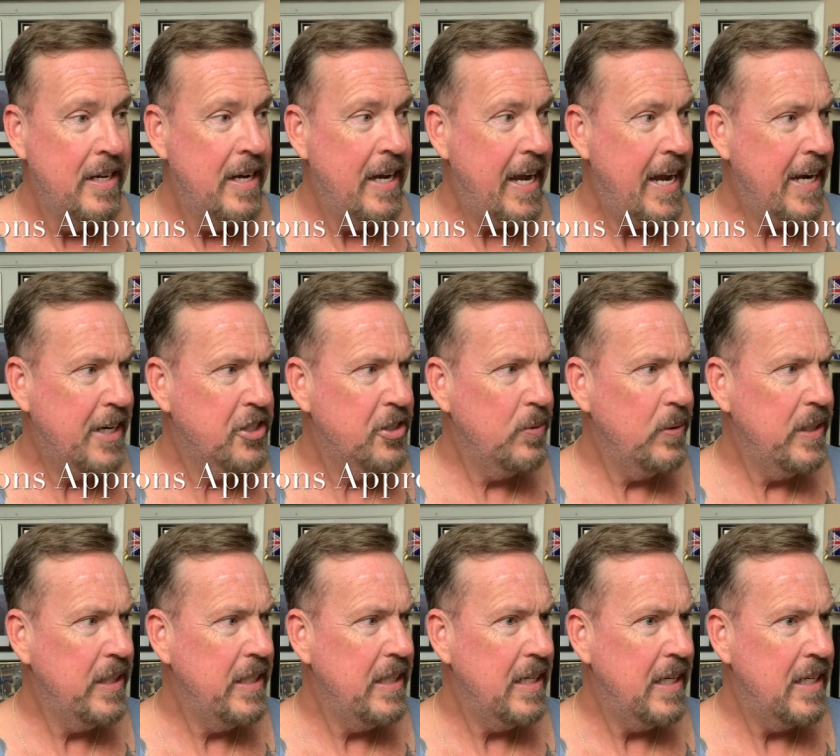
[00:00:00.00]

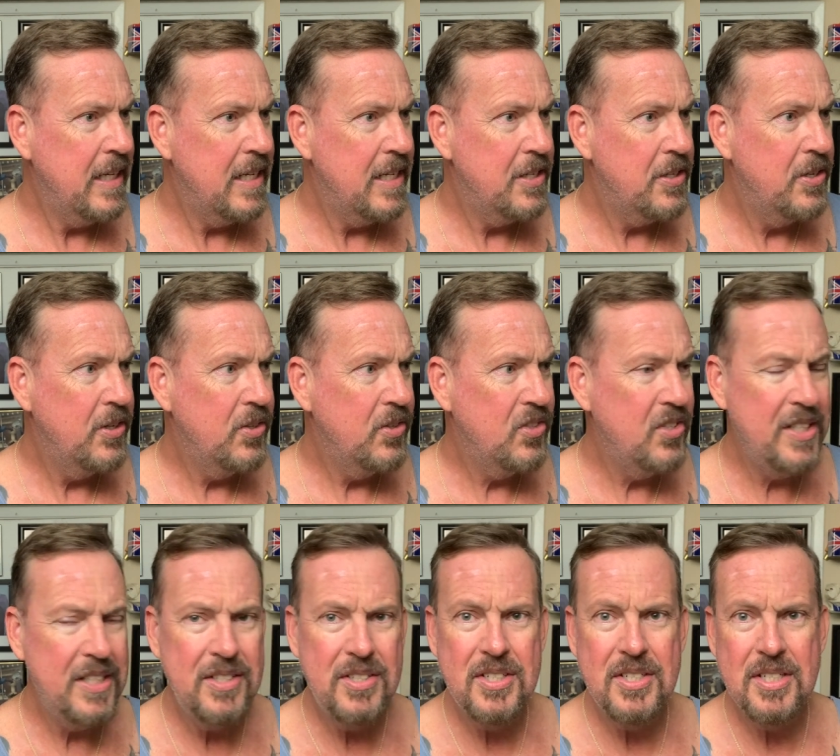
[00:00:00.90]
Actually, uh,
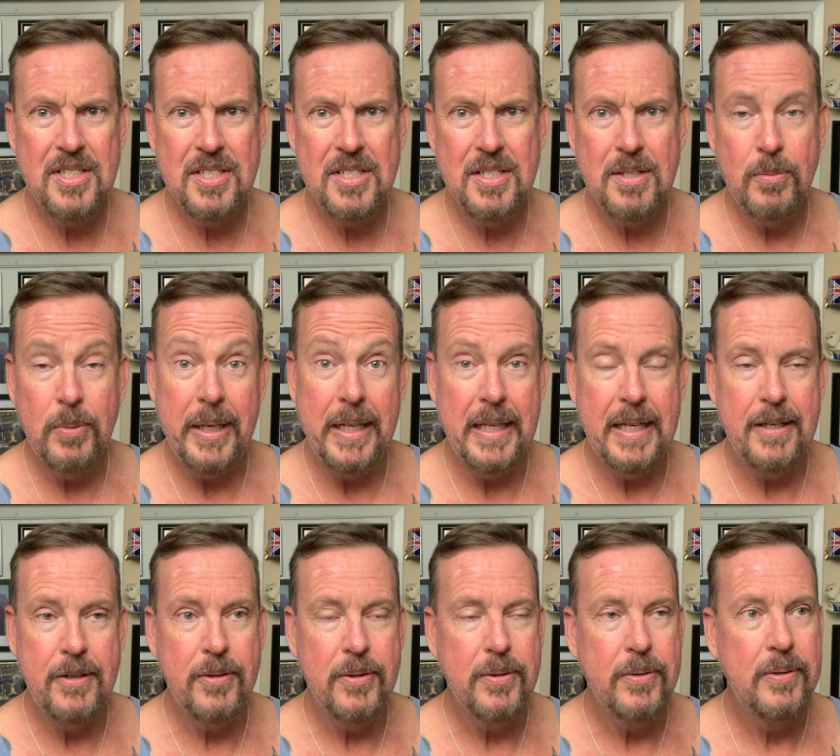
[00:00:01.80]
since, well, I
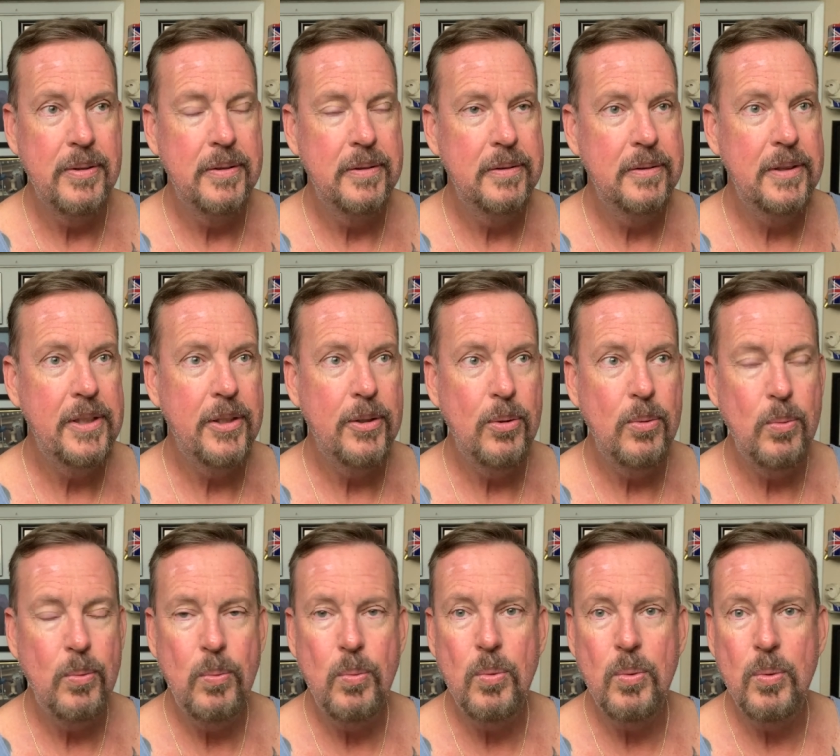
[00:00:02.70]
don't know, you know,
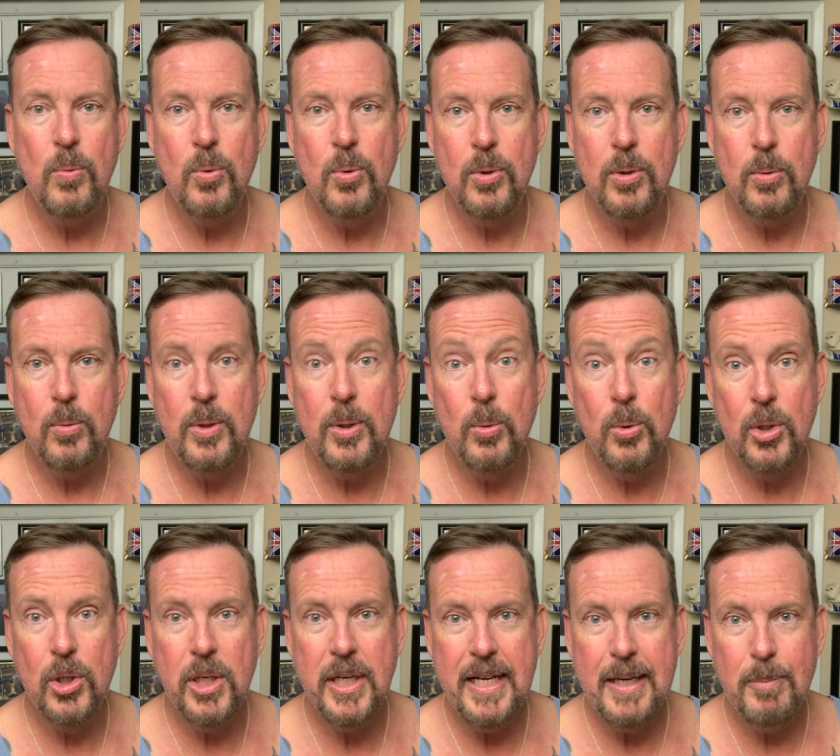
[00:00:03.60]
we
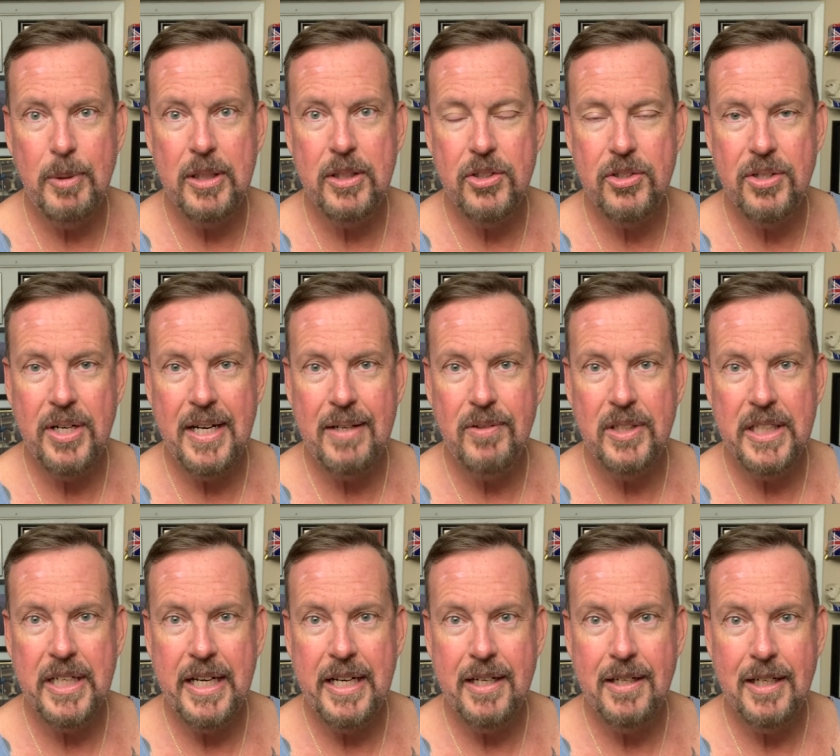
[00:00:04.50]
were able to travel
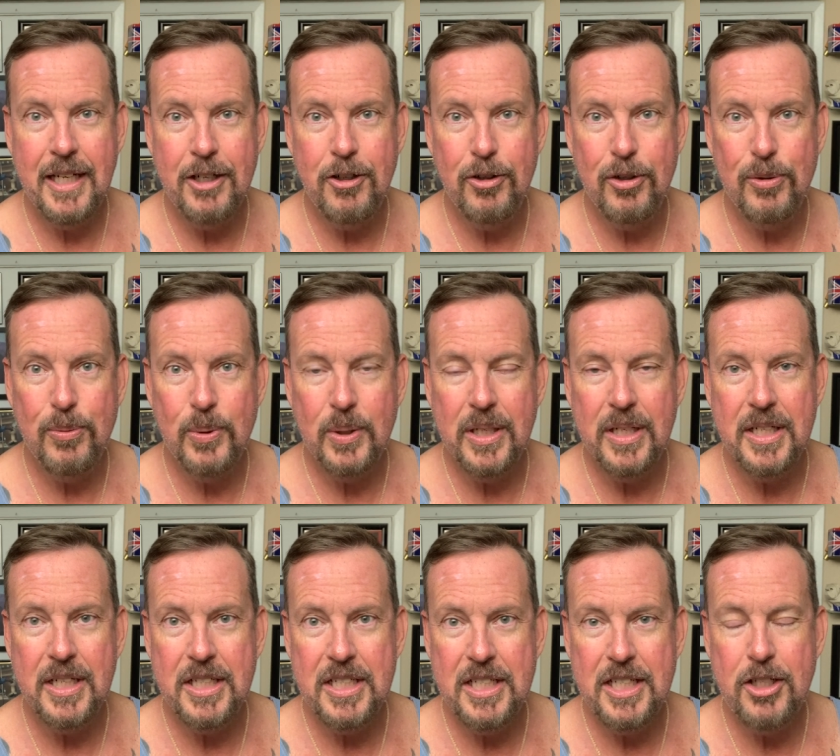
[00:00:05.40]
again. I don't know if we're going
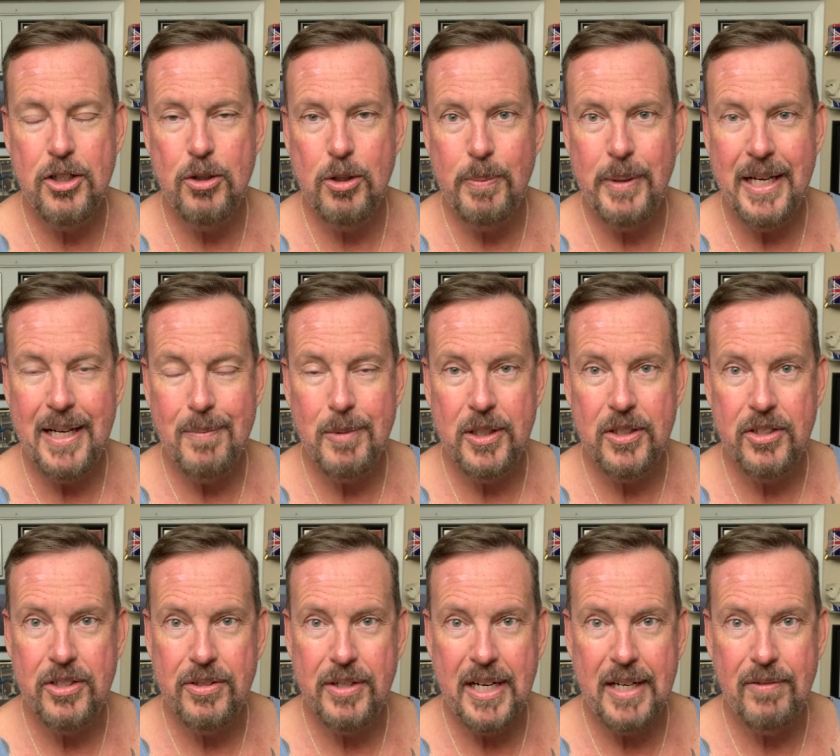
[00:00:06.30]
to continue to be able to
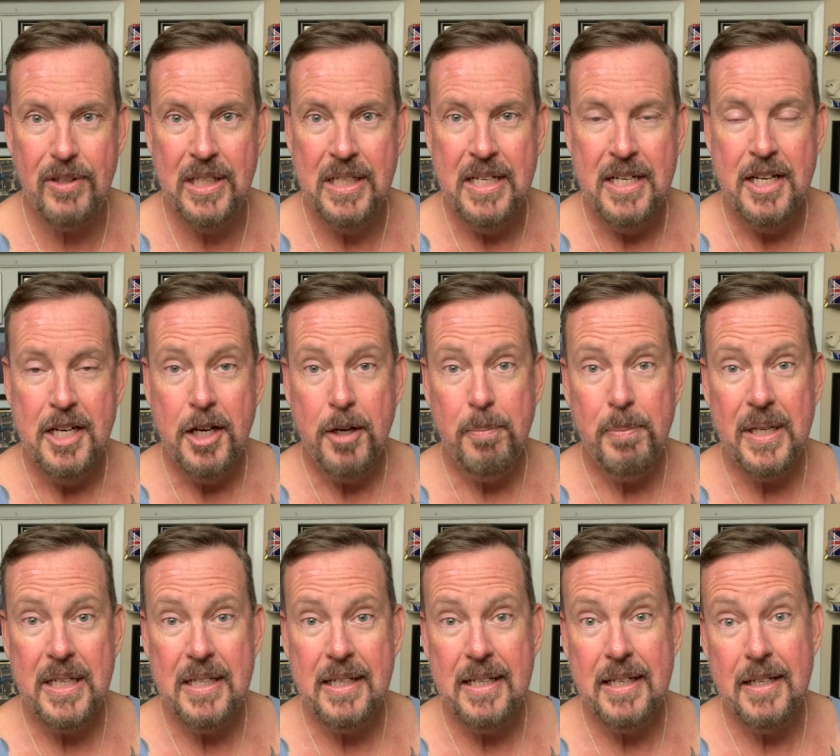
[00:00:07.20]
travel,
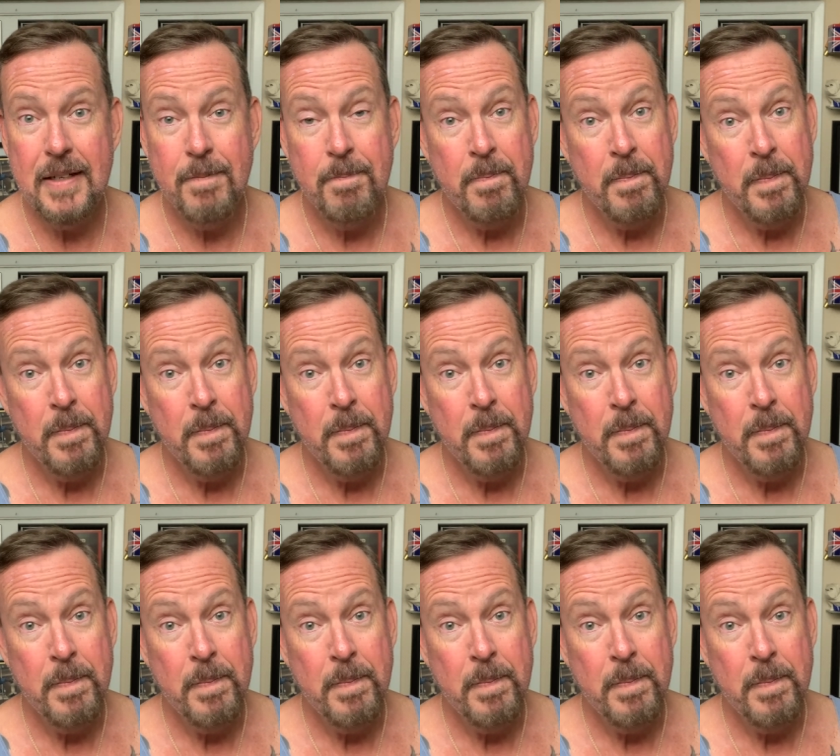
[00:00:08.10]
but uh,